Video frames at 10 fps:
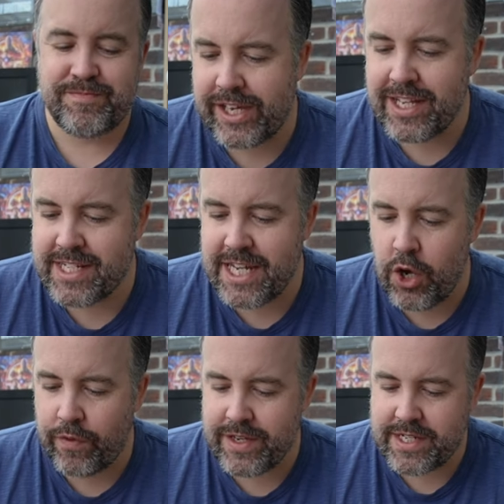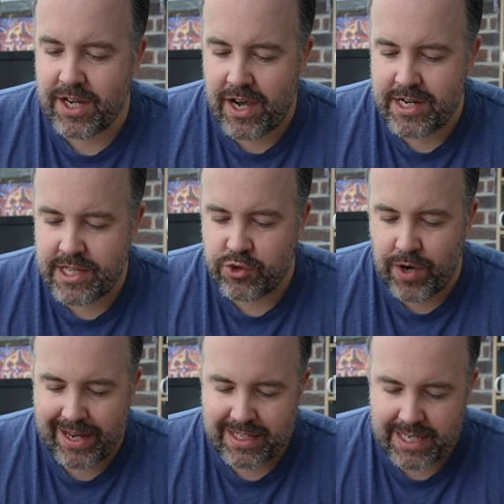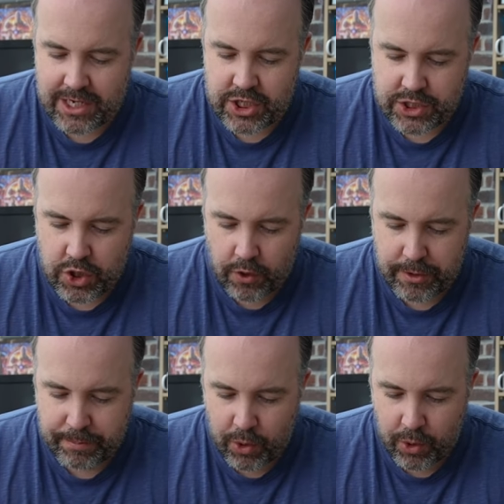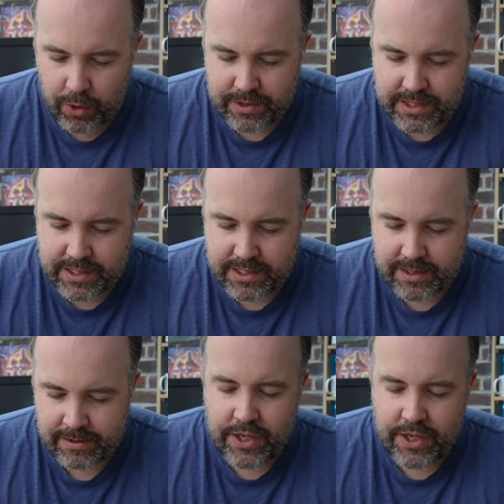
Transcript: You can see on the side of this Dragon Touch, it's got the ports.